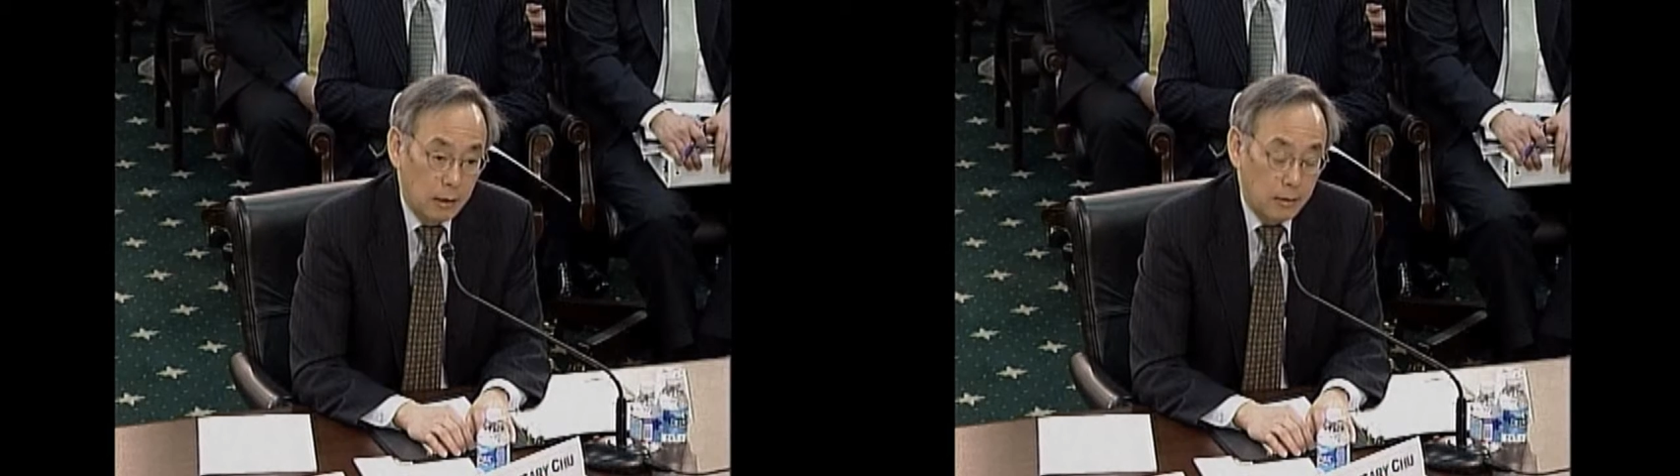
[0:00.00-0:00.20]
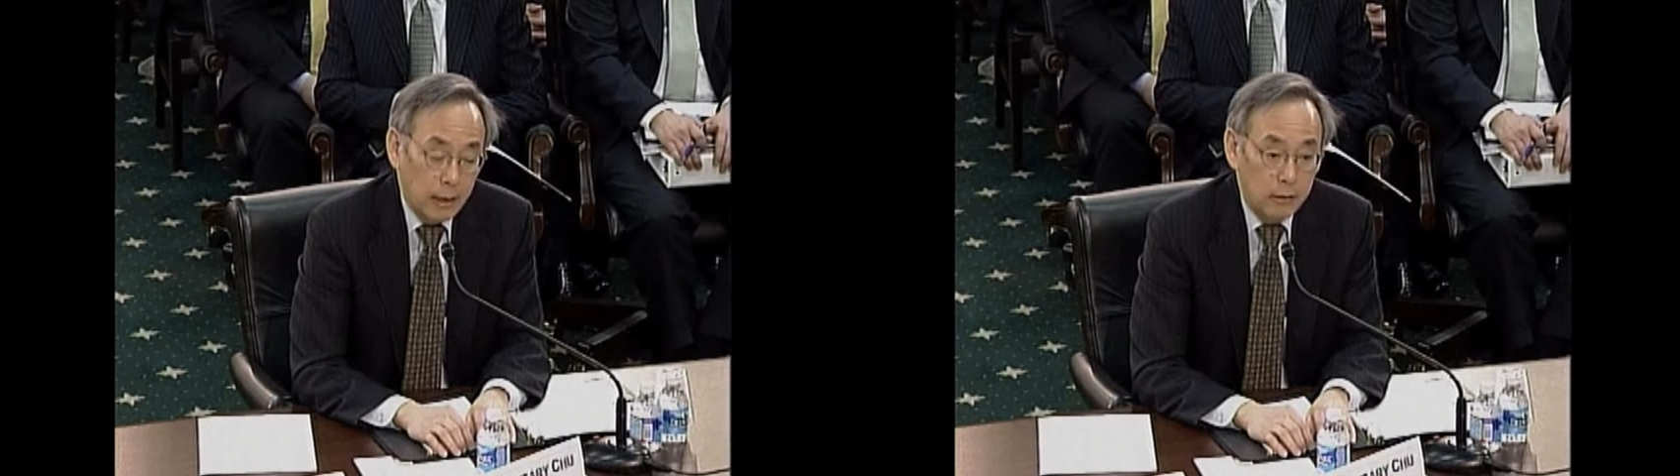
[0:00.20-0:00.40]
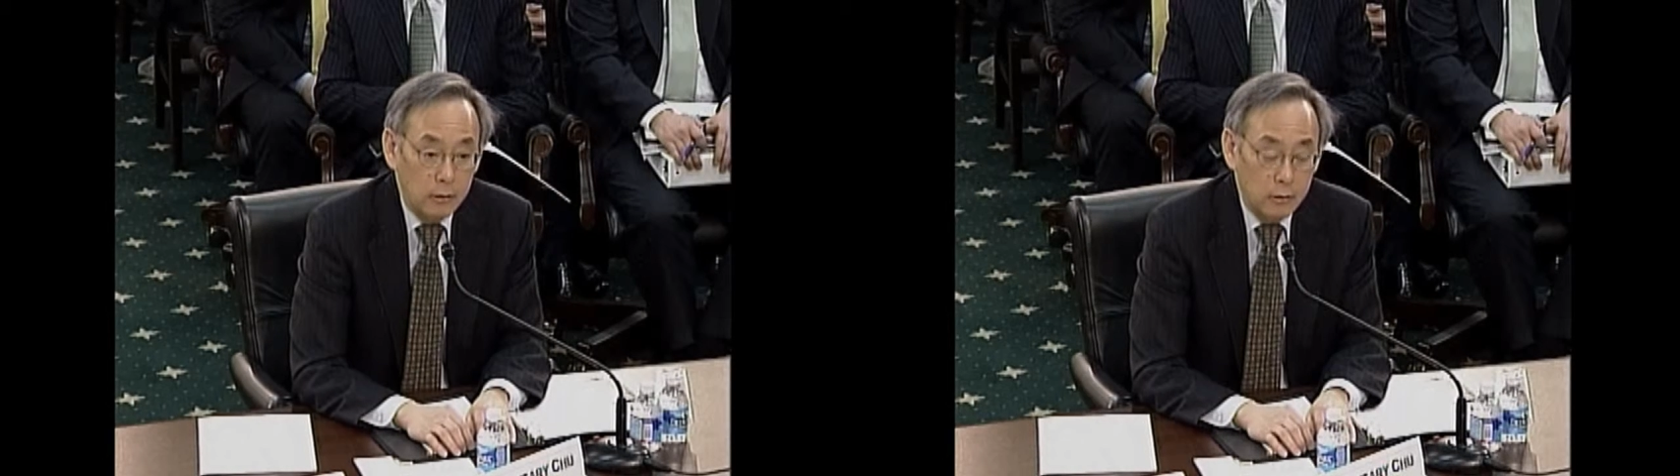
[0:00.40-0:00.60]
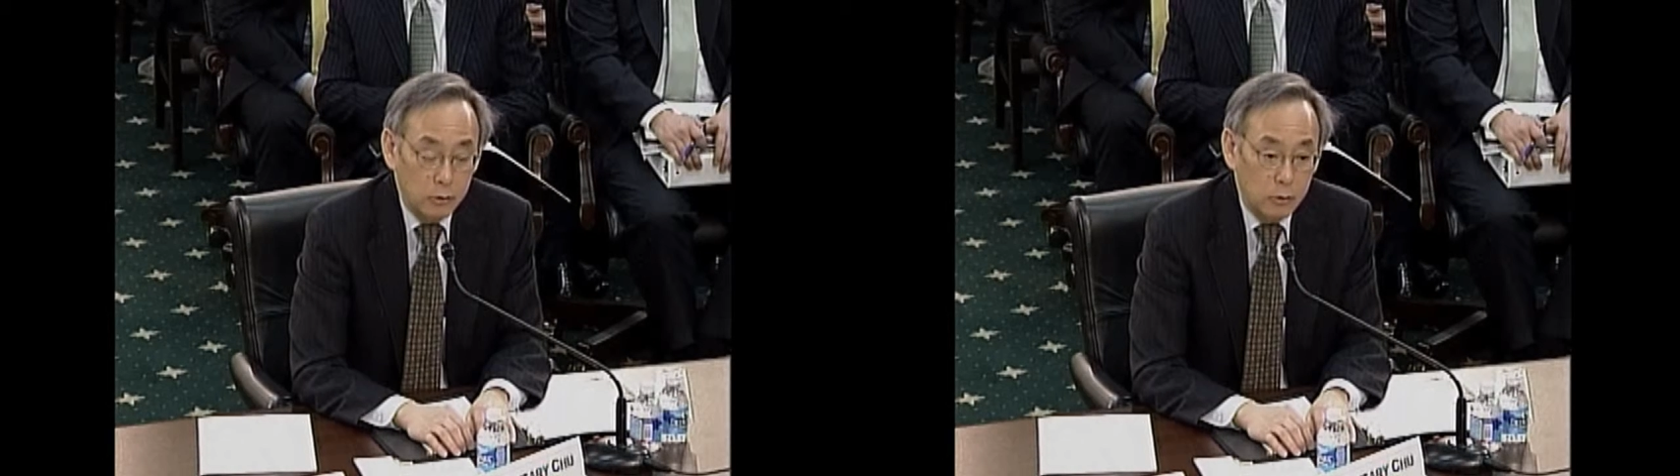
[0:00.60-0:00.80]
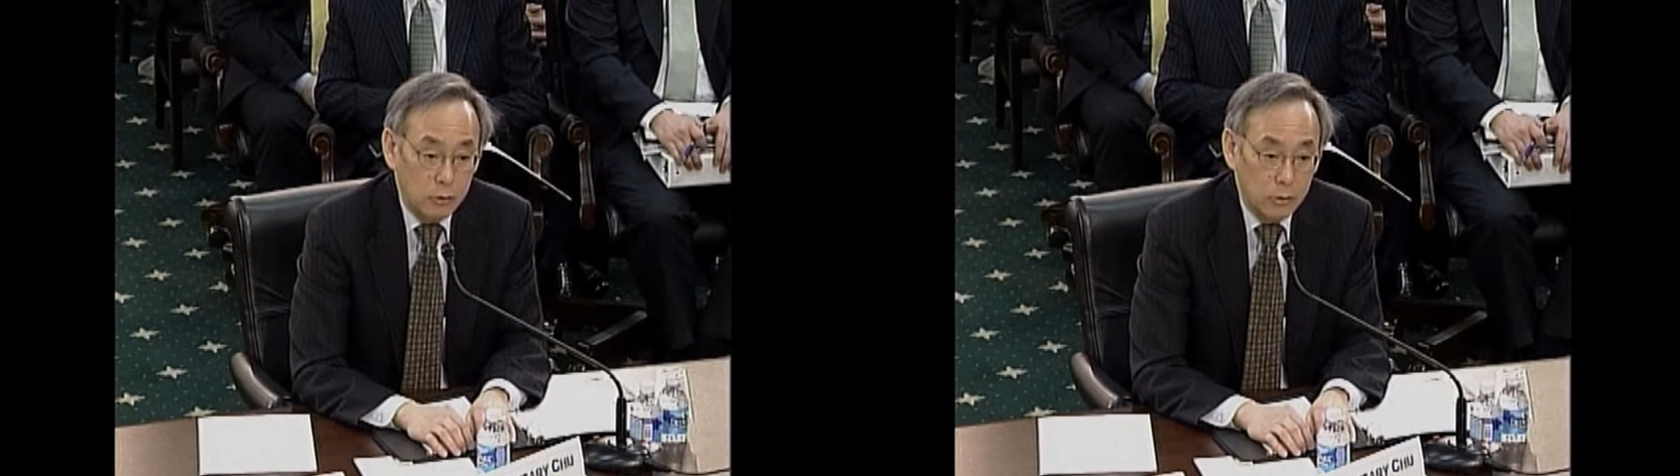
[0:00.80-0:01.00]
that in the
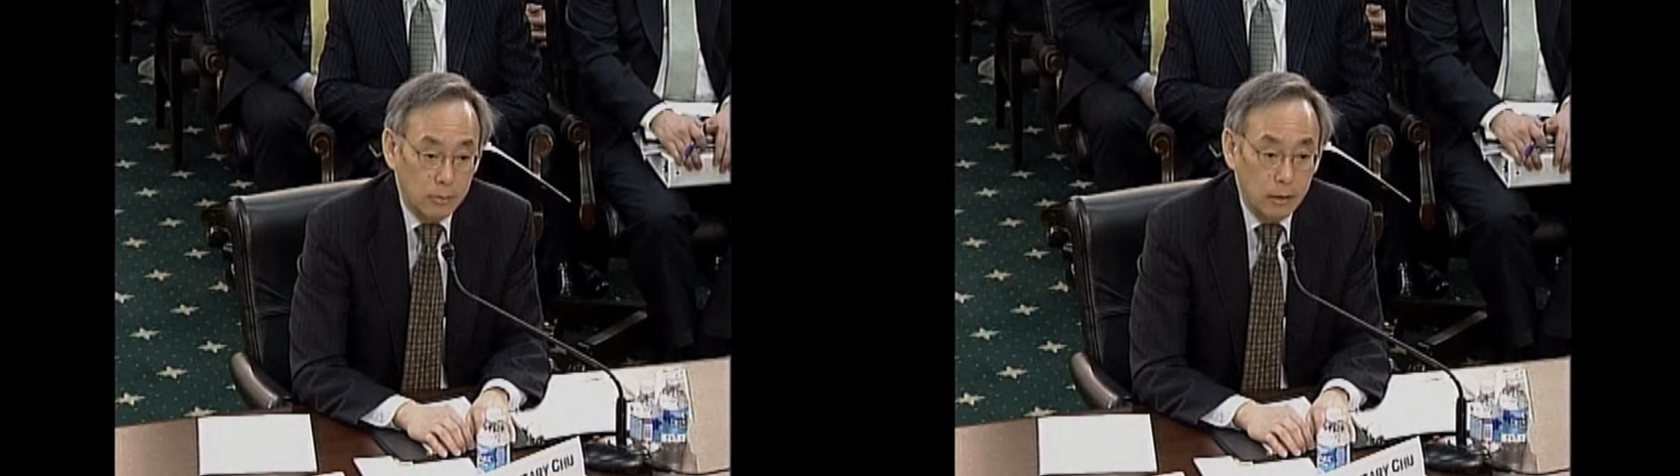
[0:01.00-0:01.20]
short term.